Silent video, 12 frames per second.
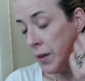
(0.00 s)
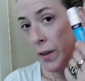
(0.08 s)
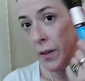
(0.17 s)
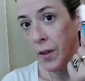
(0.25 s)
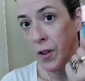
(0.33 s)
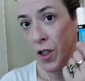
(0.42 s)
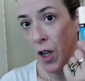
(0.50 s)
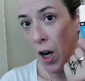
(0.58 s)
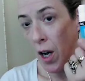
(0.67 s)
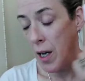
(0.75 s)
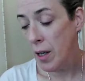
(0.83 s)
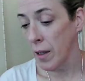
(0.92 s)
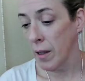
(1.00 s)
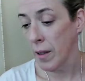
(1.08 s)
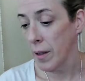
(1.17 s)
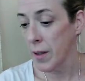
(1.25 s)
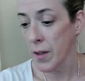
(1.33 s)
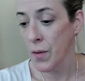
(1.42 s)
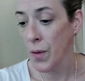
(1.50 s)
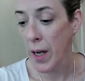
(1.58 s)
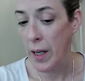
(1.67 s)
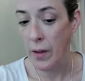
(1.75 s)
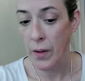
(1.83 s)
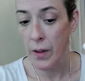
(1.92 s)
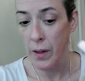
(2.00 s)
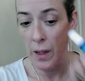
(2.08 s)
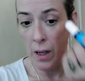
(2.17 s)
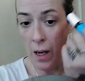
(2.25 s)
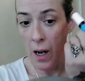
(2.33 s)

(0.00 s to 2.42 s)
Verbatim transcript: this Jot, just regular.